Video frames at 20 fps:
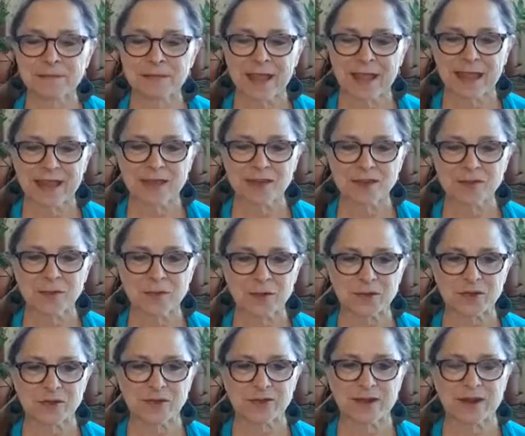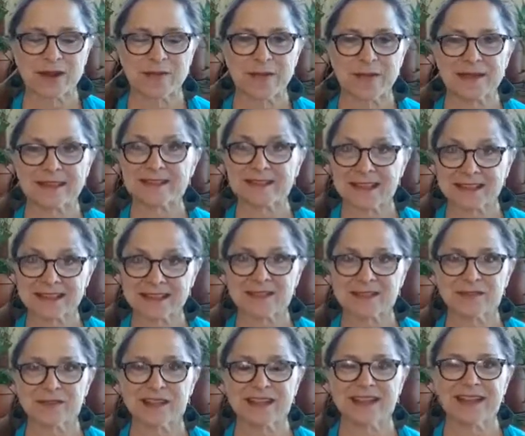And you're supposed to try to make sense
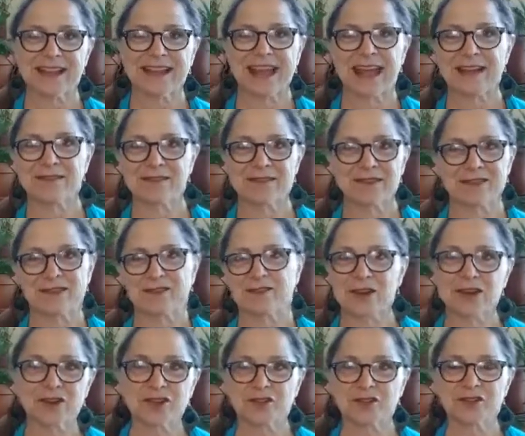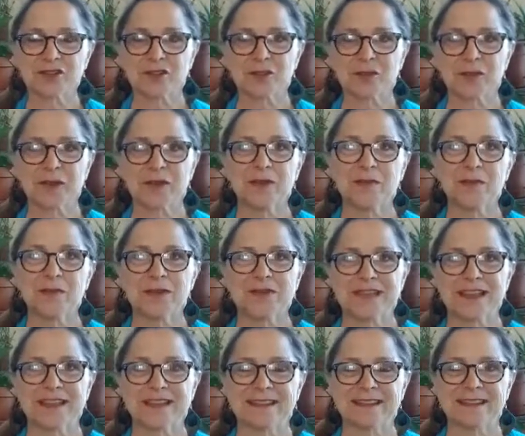of it and have a structure to the way you
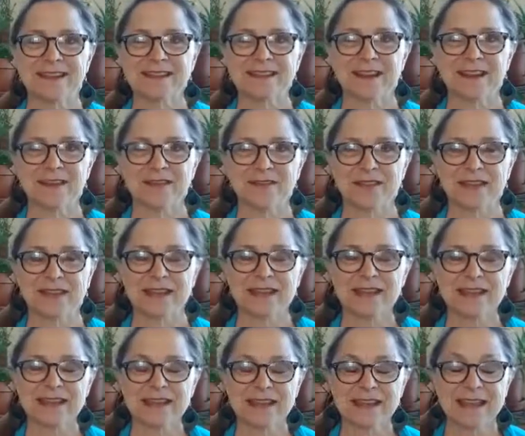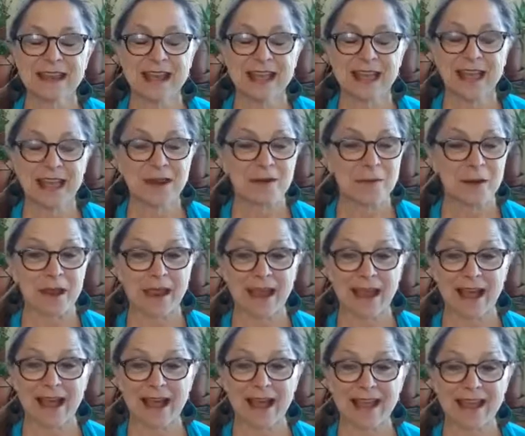present and this kind of thing. Anyway,
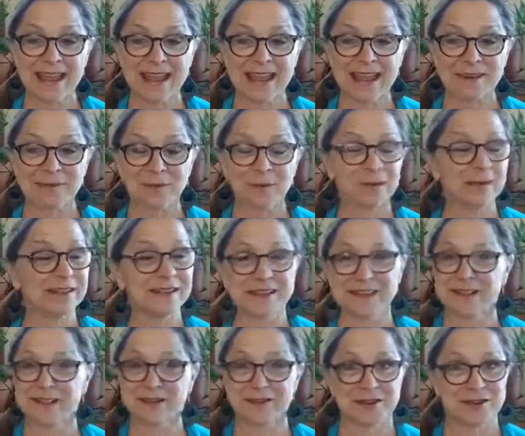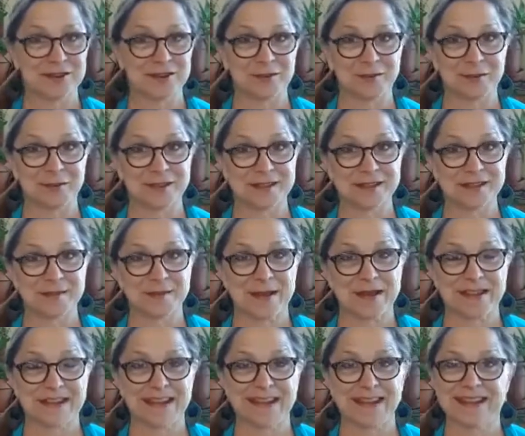I really struggled with the
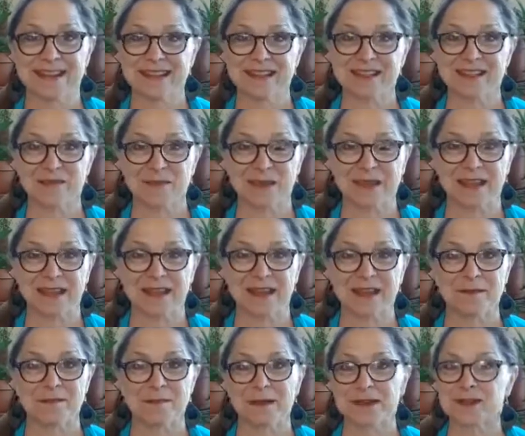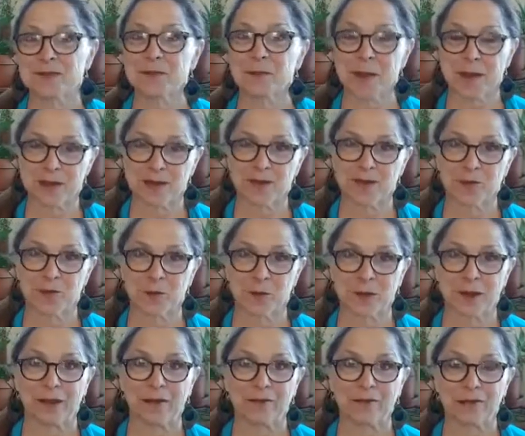spontaneous speaking. I'm much better
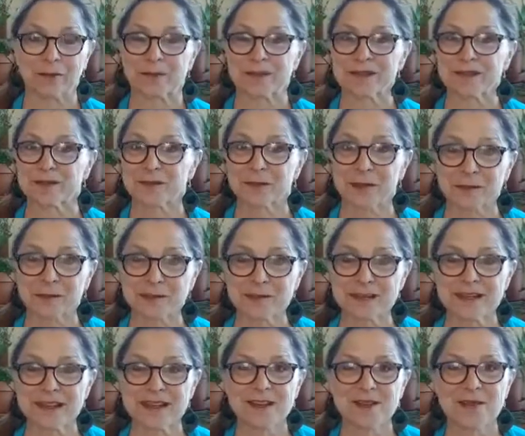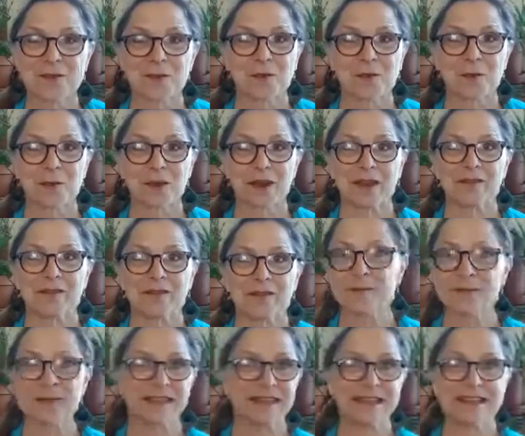working from a script or working
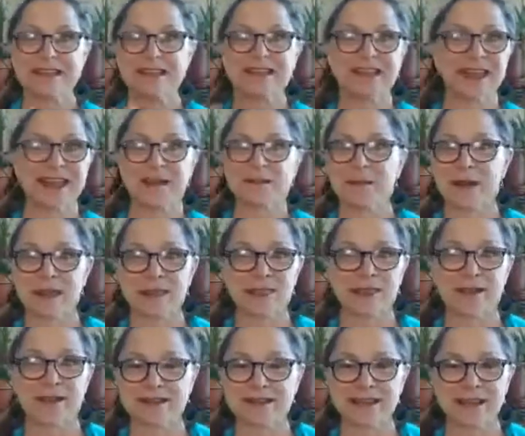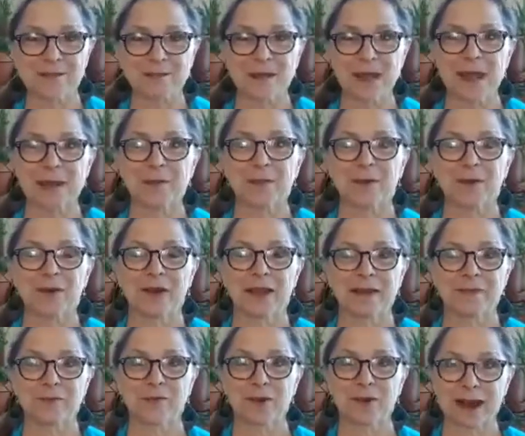from at least getting my thoughts on paper
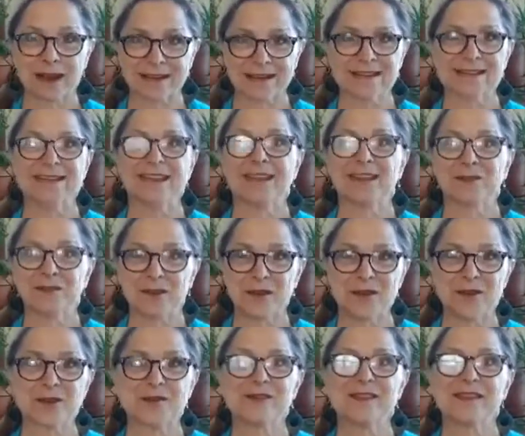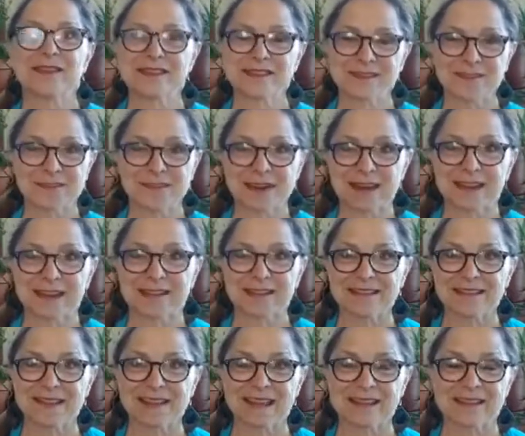and practicing and rehearsing so that I
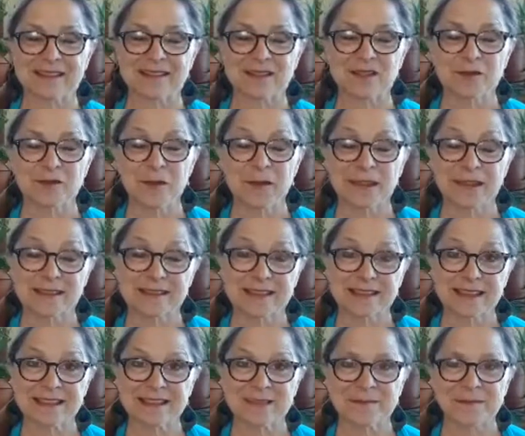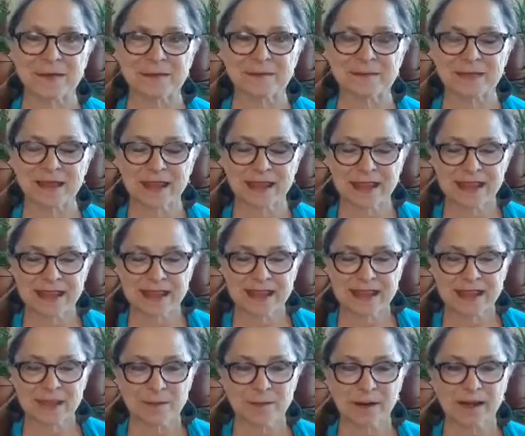can speak and say something.
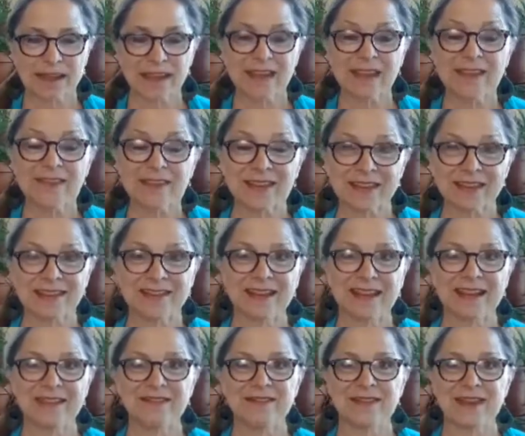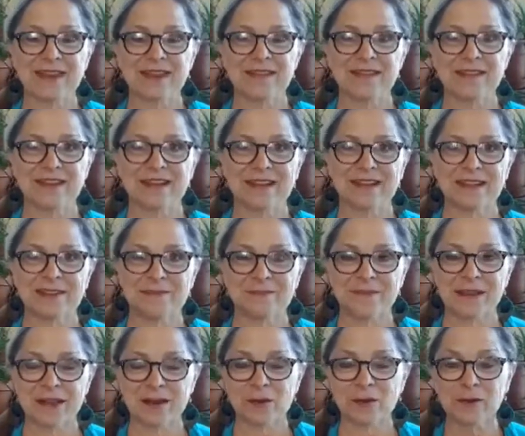But even I found
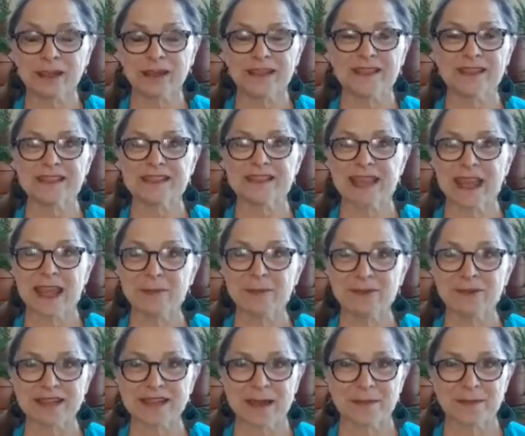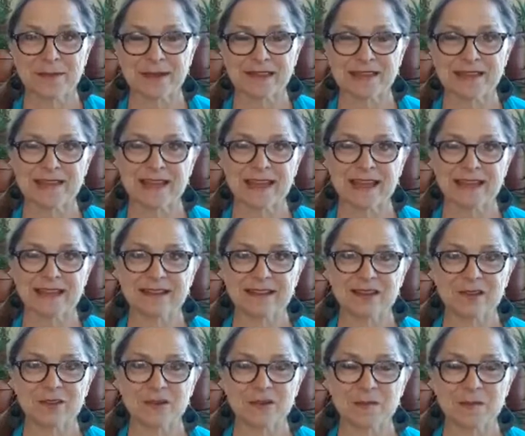not only in these table topics at
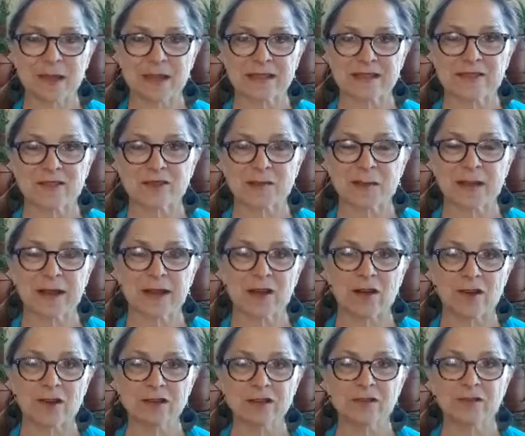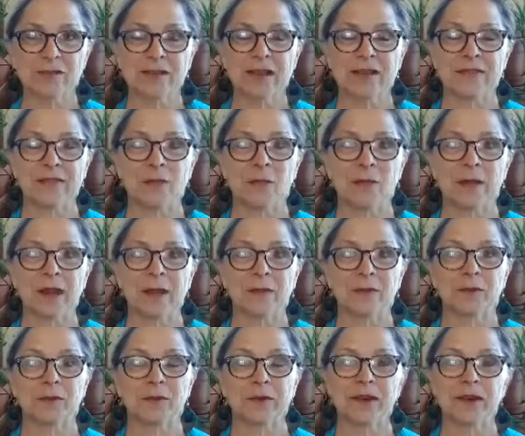Toastmasters, but I also found that when I
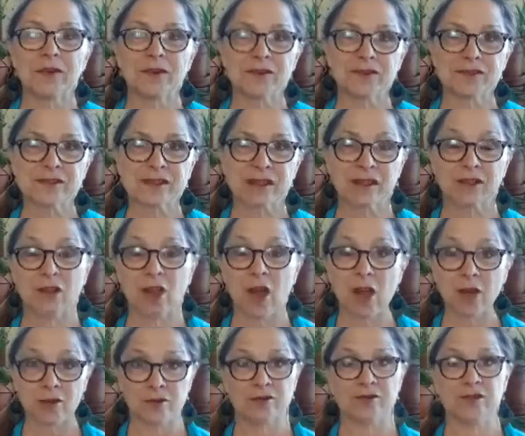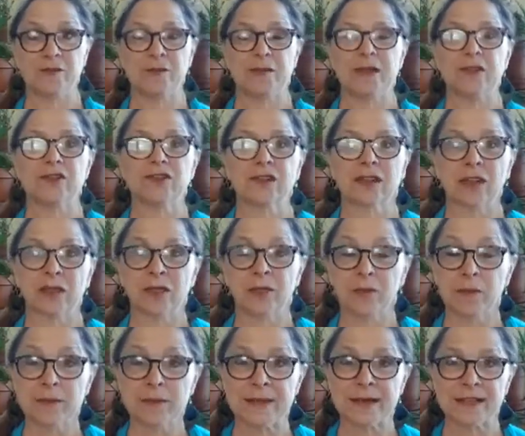would rehearse a longer speech, like a
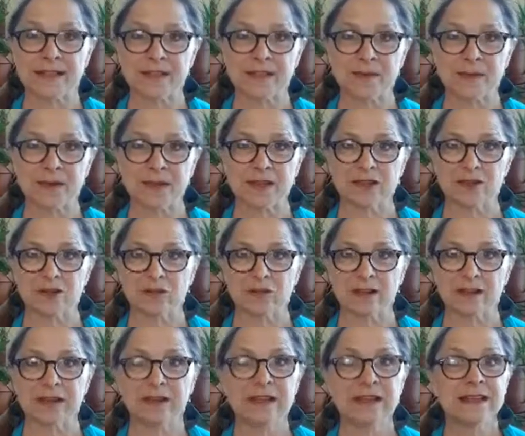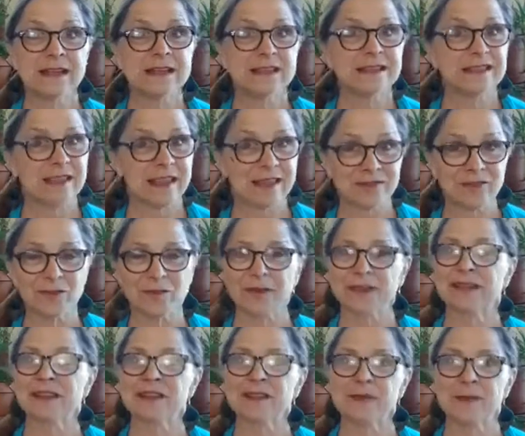3-minute speech or a
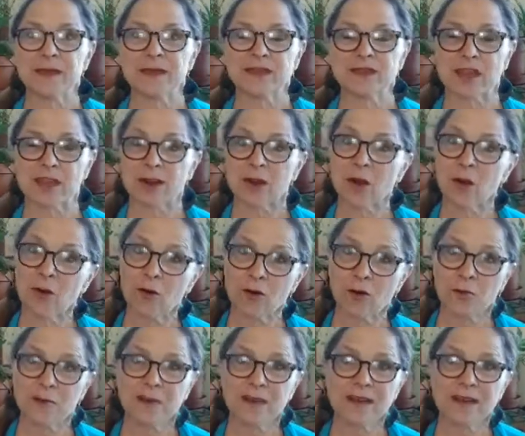7-minute speech at home,